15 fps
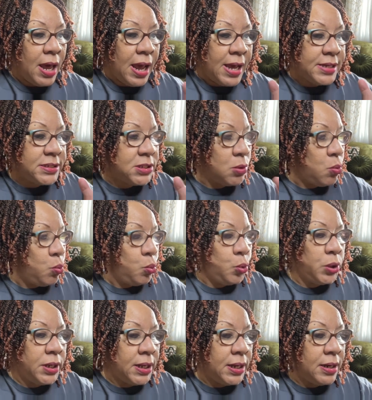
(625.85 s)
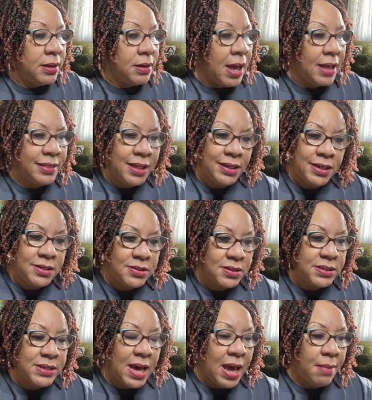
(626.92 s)
and some wooden, I think these are
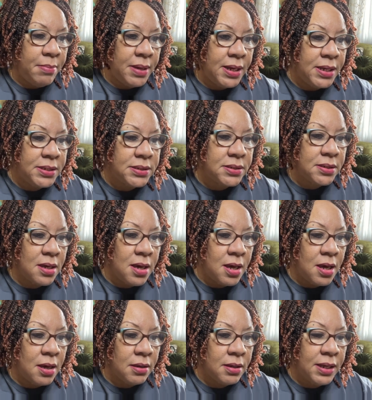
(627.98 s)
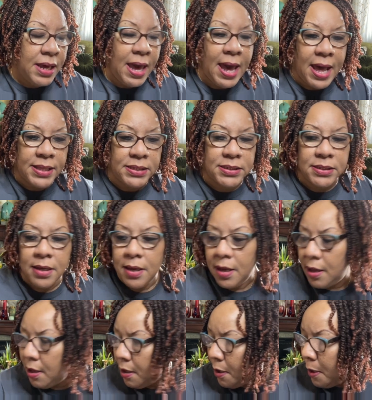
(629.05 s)
Siamese cats.
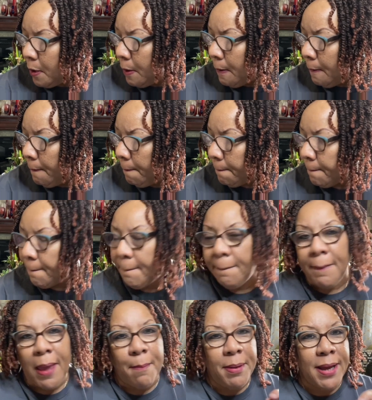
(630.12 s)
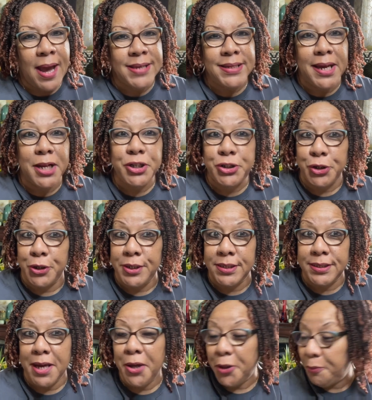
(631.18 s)
But guys, I got to show you
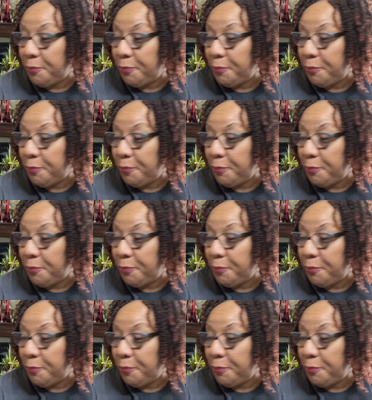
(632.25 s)
this other